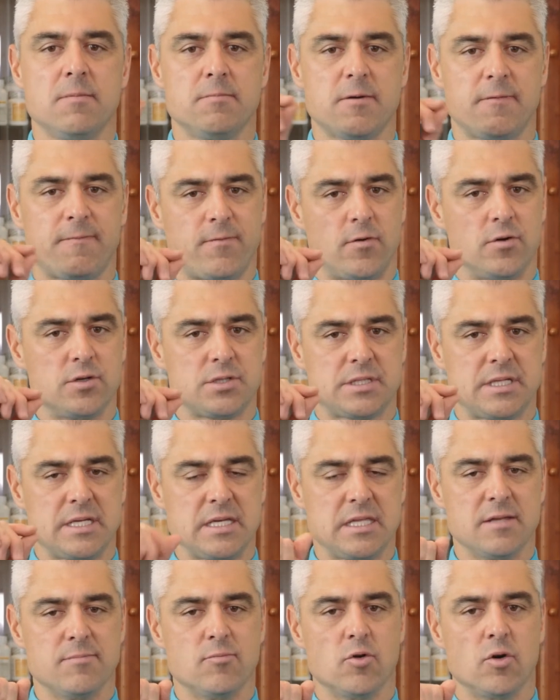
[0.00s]
But first thing
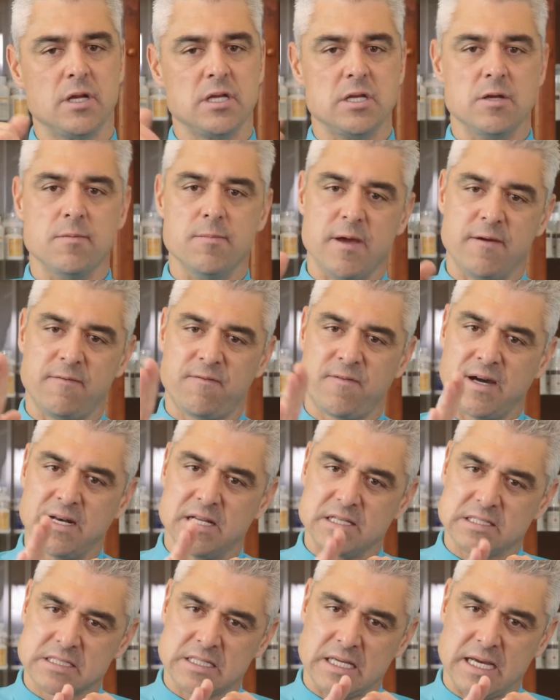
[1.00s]
in the morning, you may find
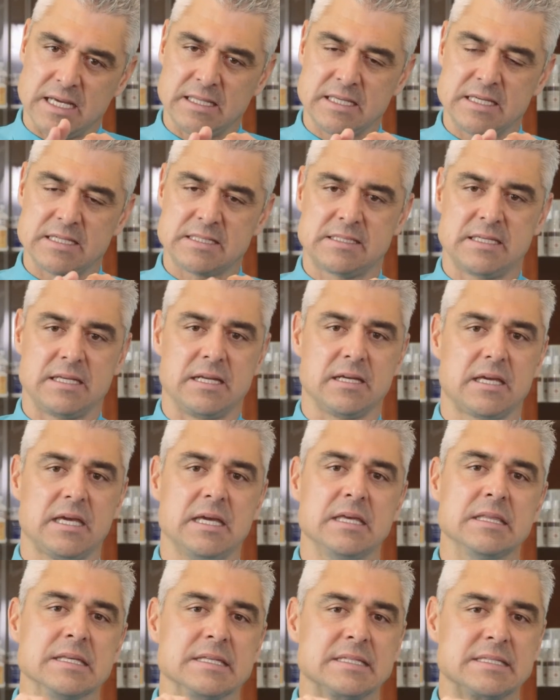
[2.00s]
it slightly acidic
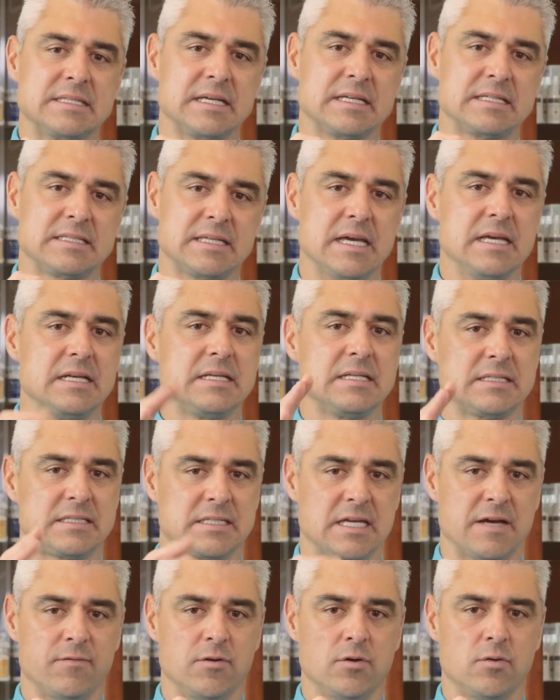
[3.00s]
in the 6.8 to
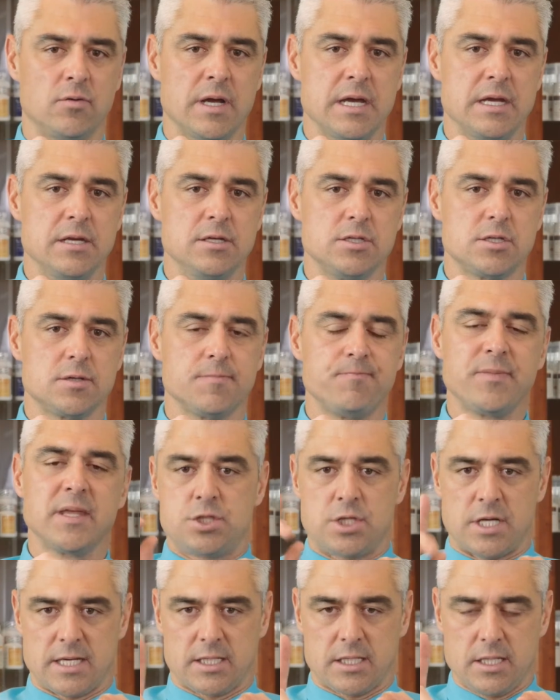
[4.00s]
7 range.
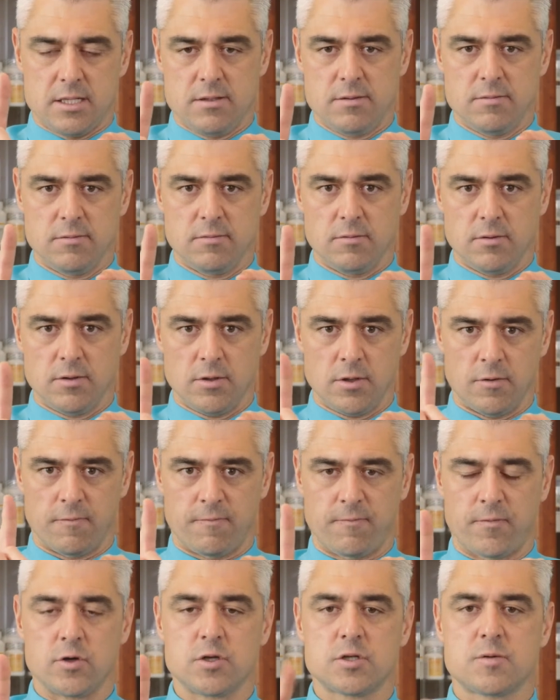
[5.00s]
Checking your
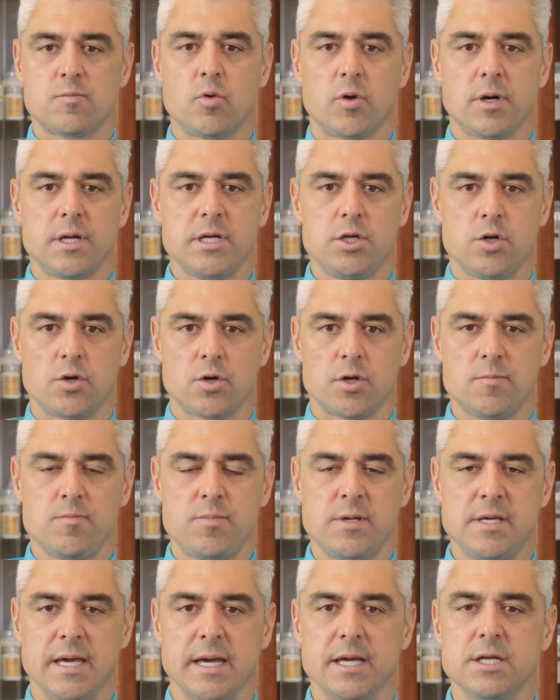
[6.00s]
first morning urine
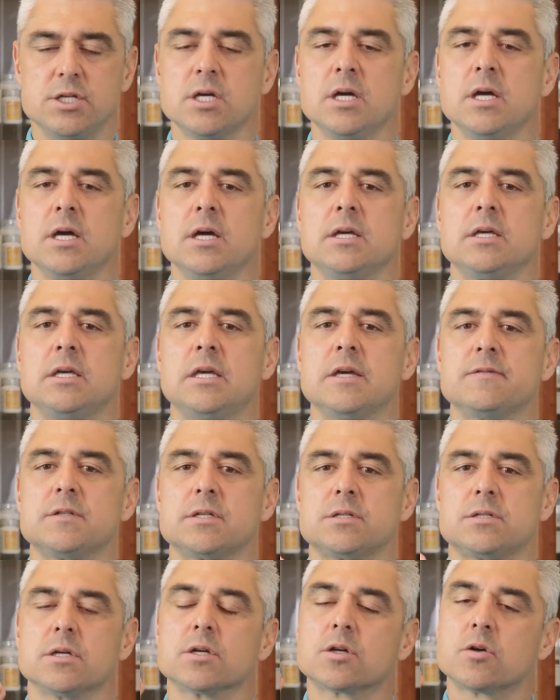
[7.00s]
pH gives
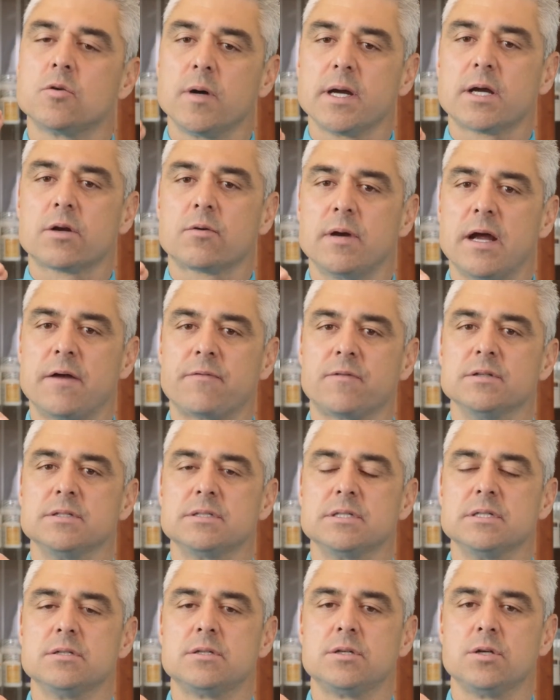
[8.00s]
us a quick
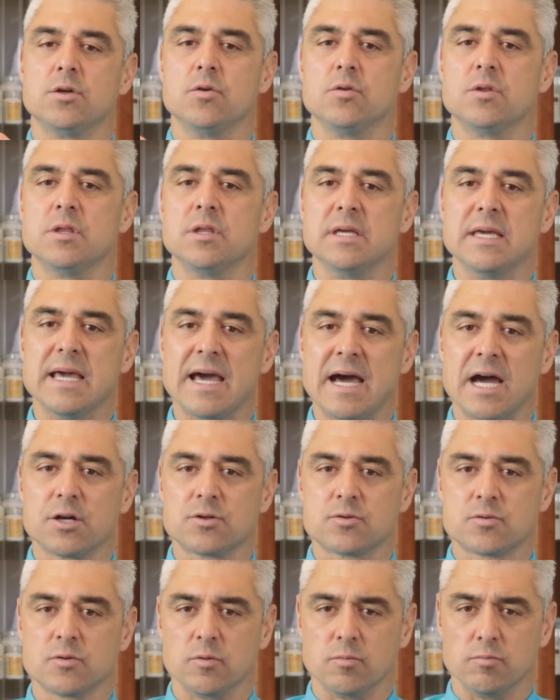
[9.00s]
reference into the
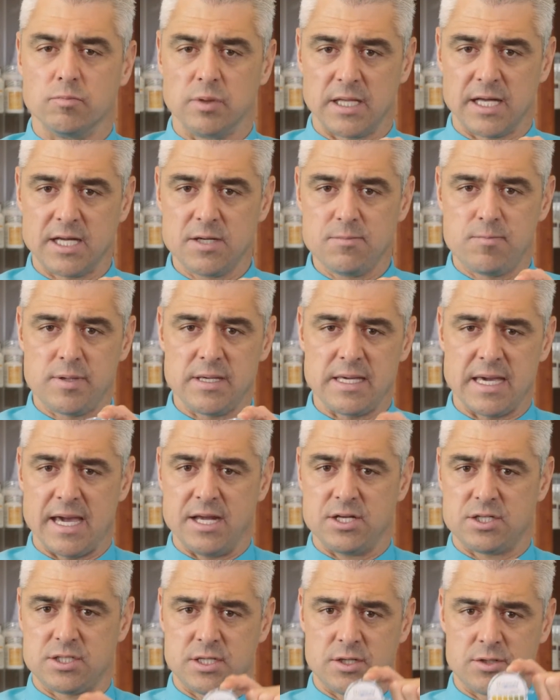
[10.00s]
actual blood
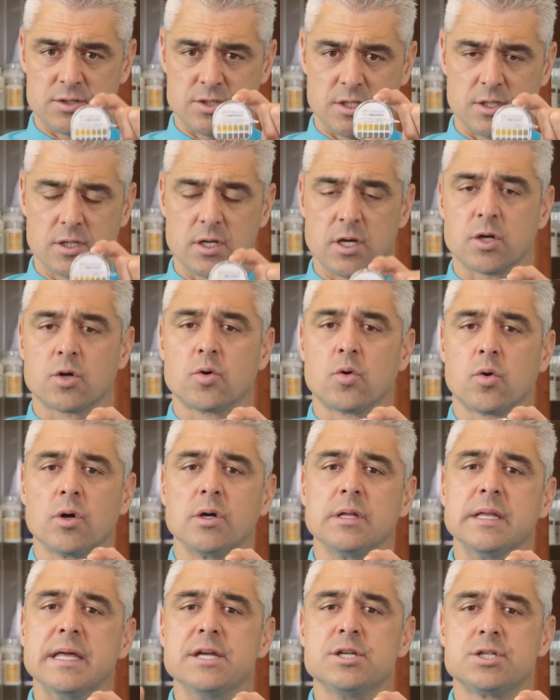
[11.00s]
pH. There's a
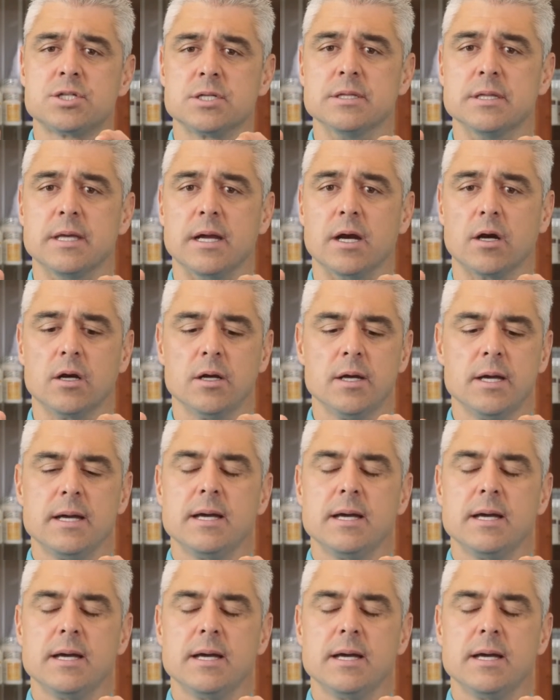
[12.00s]
correlation there.